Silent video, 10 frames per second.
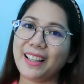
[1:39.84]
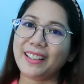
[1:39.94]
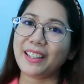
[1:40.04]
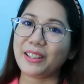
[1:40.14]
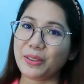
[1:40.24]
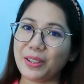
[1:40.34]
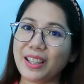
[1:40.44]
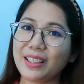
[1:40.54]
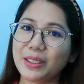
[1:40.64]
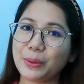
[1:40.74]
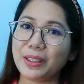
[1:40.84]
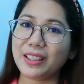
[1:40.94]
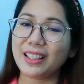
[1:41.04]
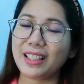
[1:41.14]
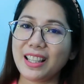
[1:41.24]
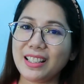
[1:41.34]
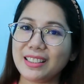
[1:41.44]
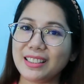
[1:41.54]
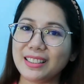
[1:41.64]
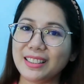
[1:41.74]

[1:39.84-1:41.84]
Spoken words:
Can you guess what it is?